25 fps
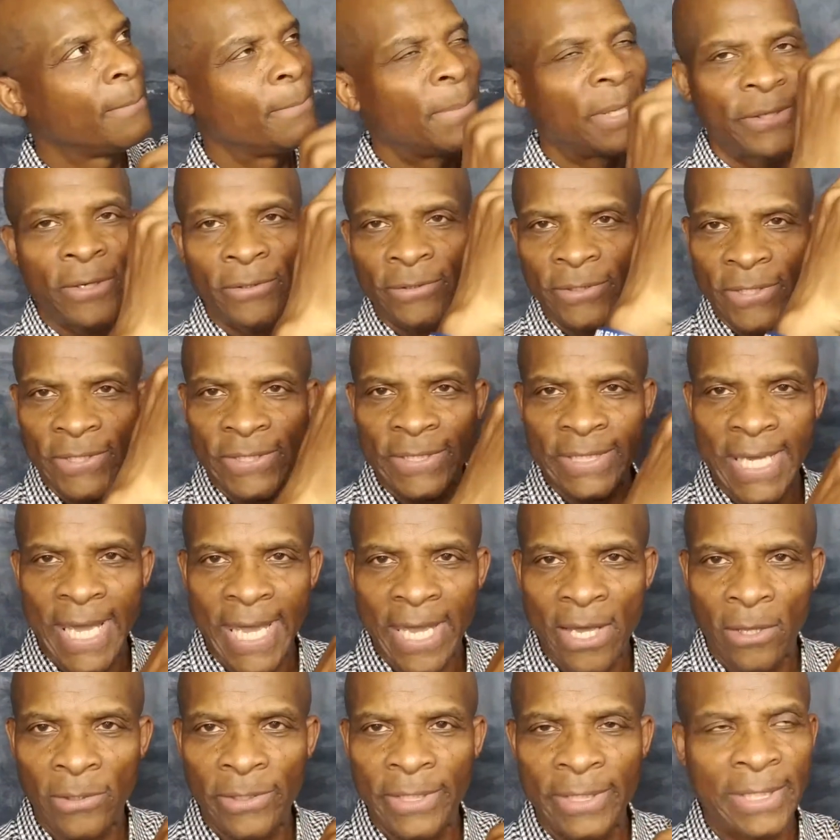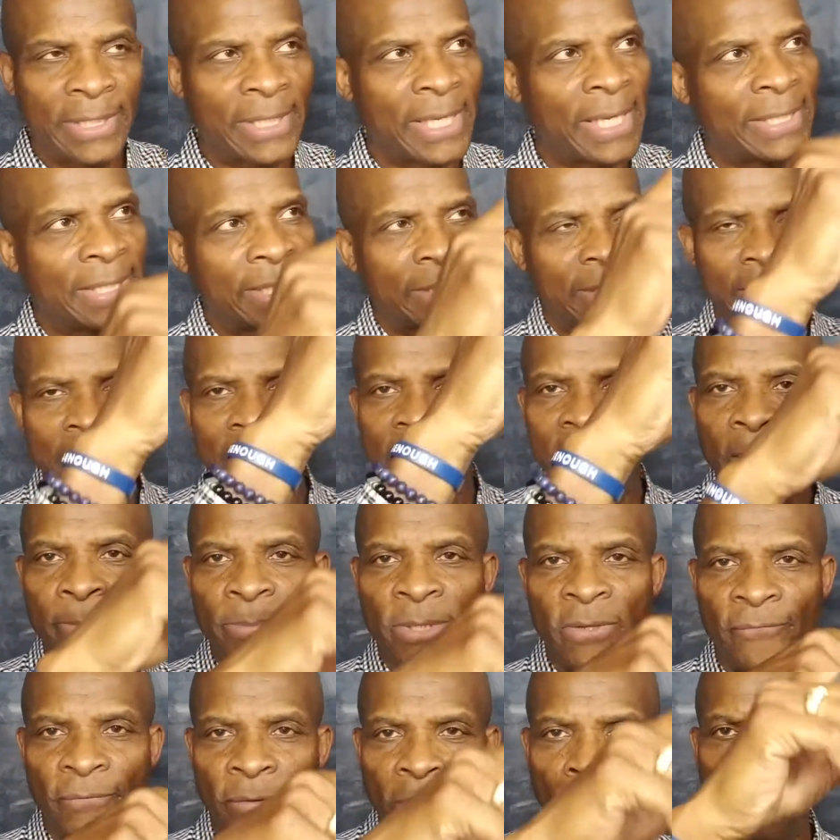there's a scale, and it's a W
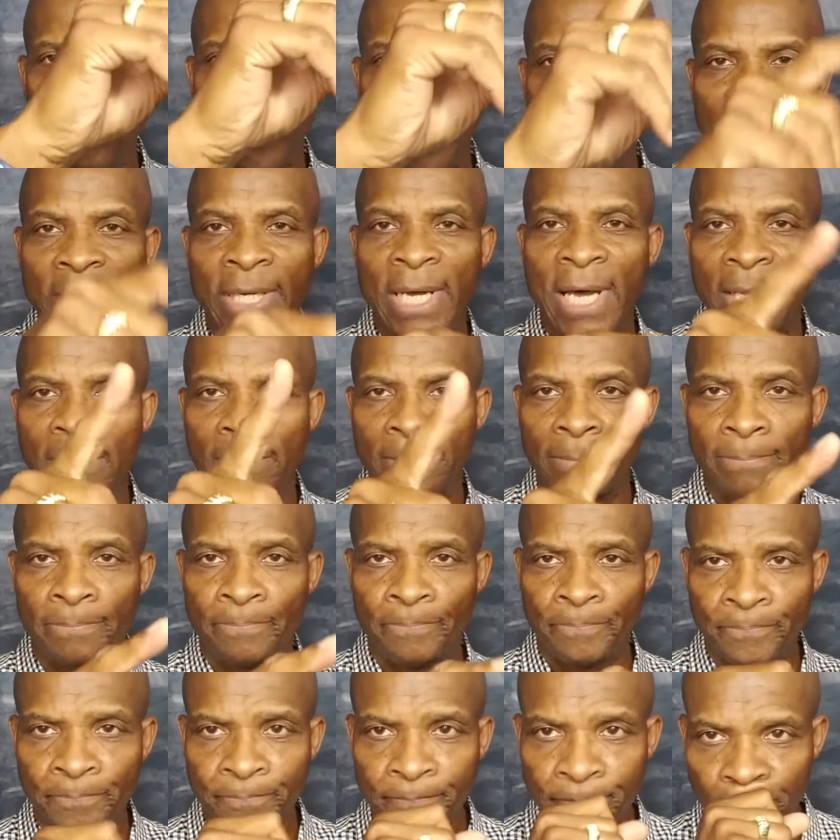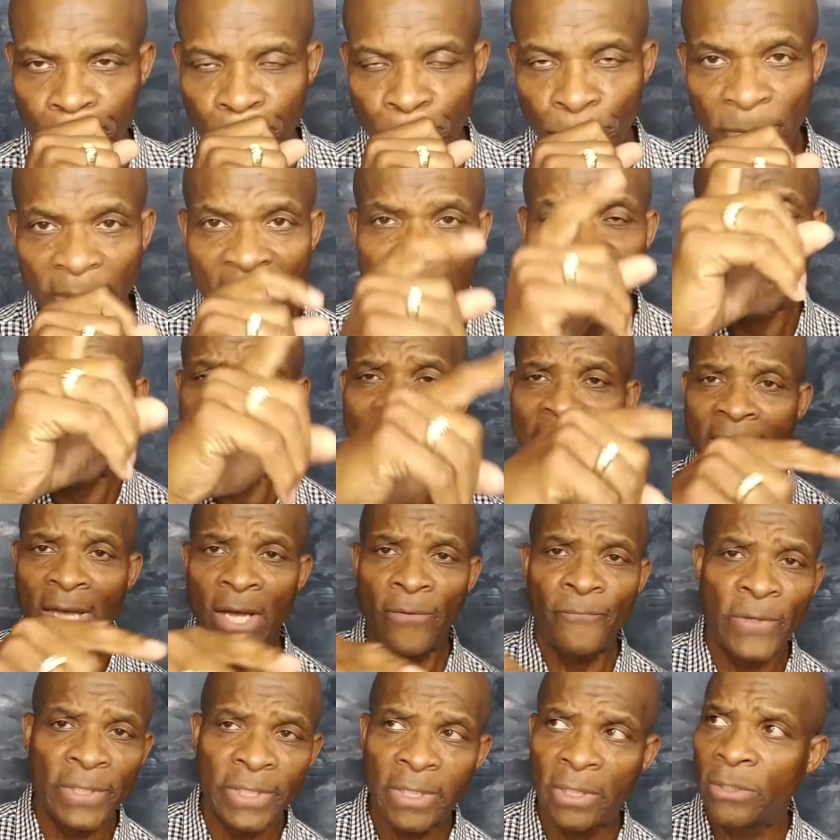for the win column. It's an L
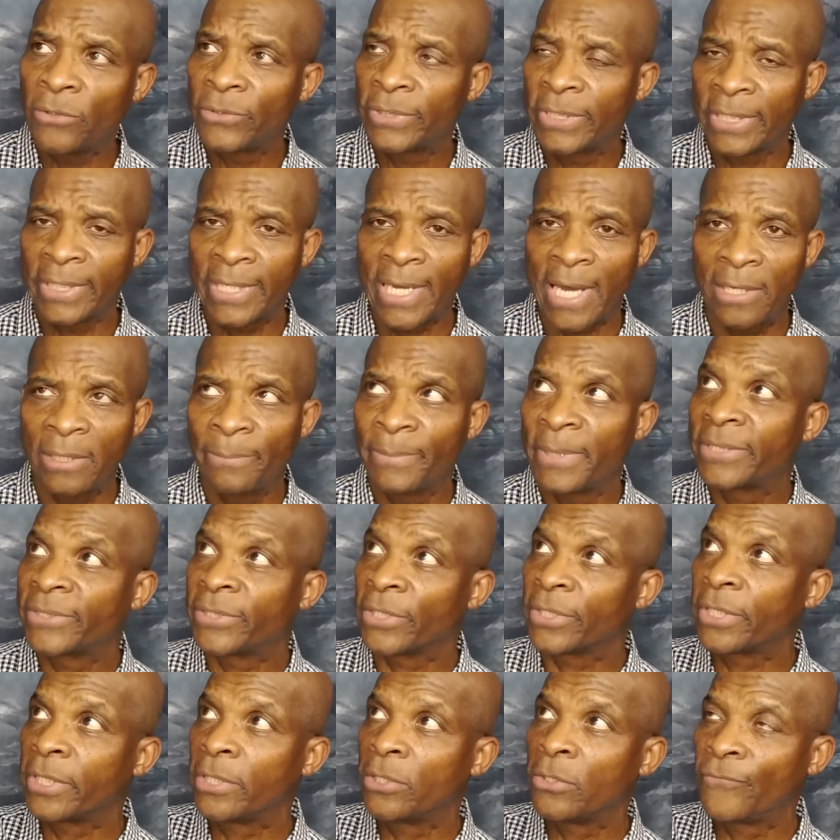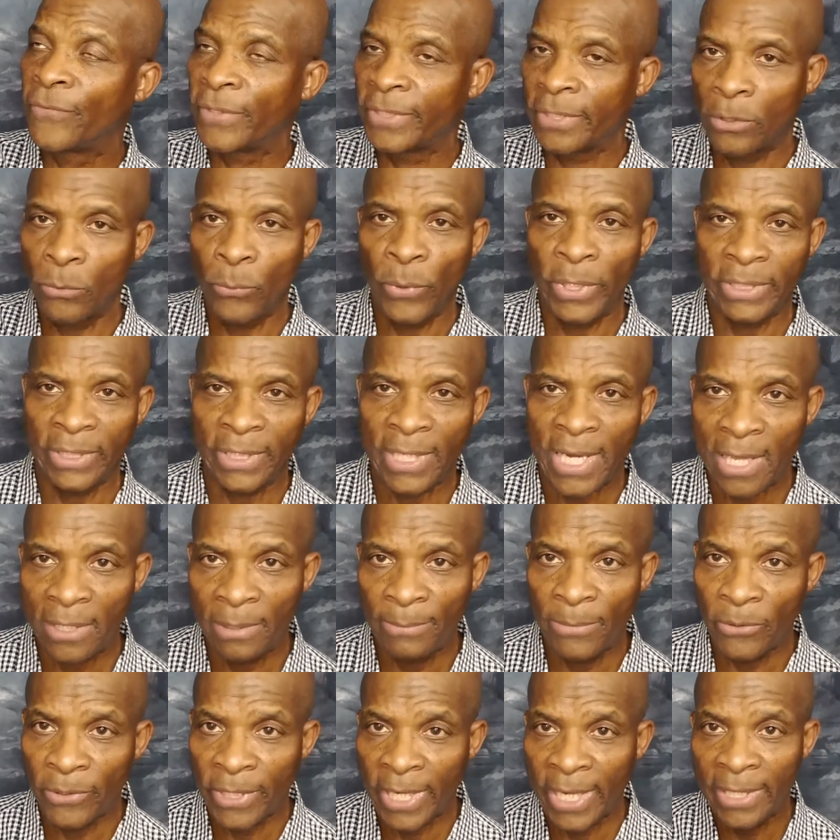for the losing column. It's a Q for the quit column,
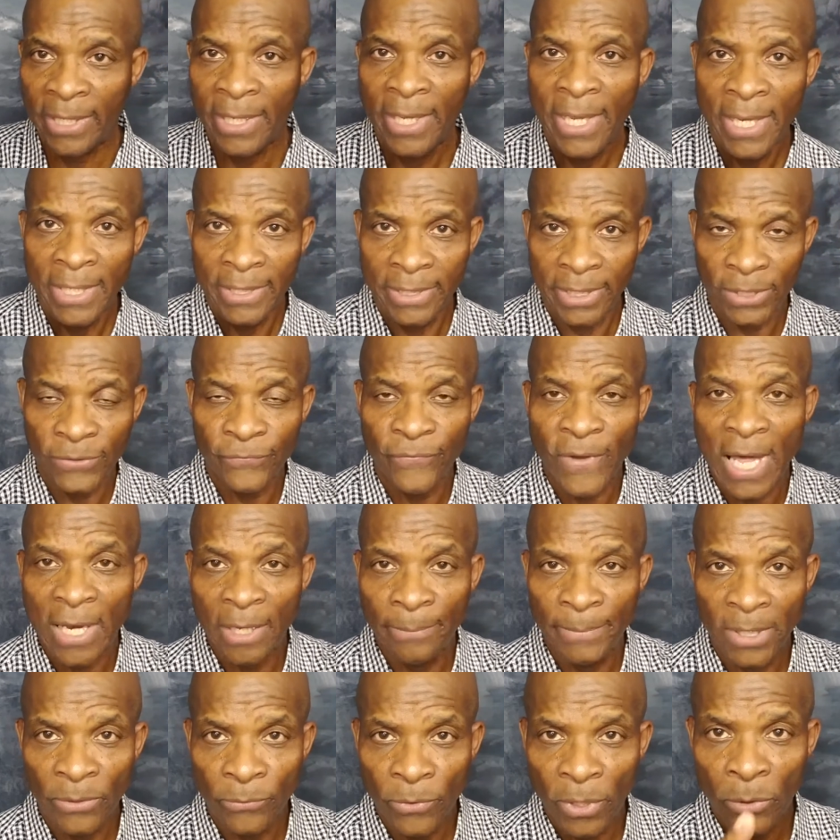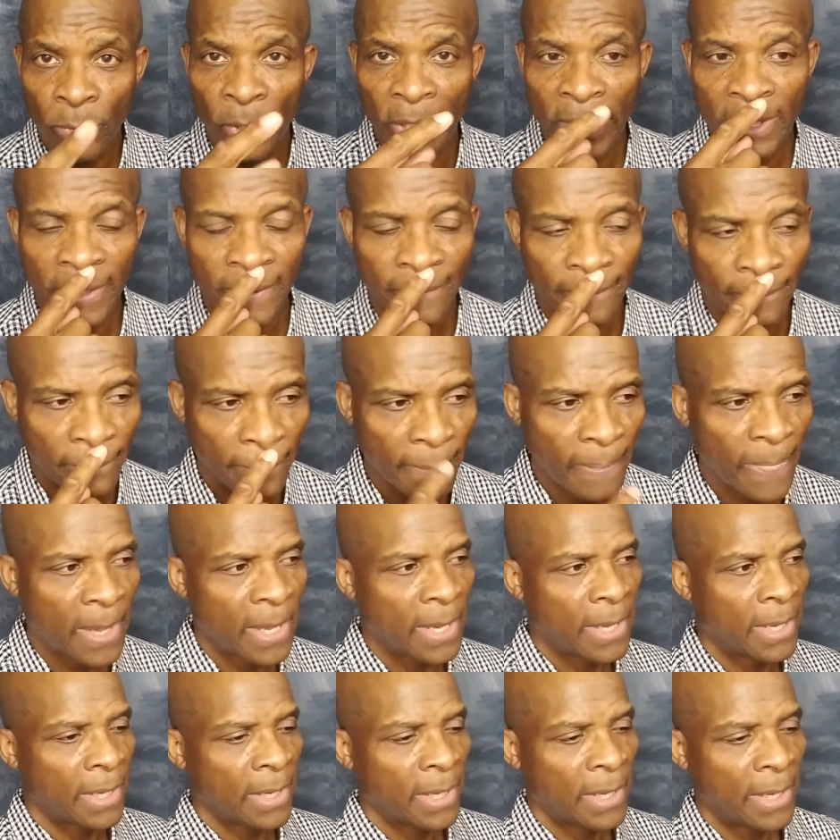okay? Just follow me real quickly.
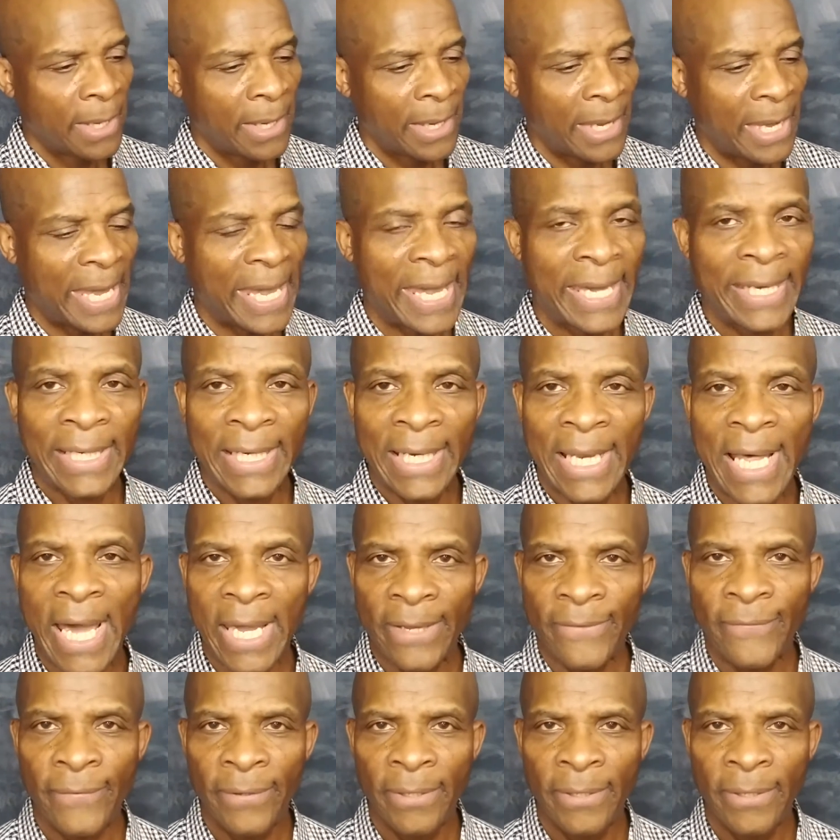In life,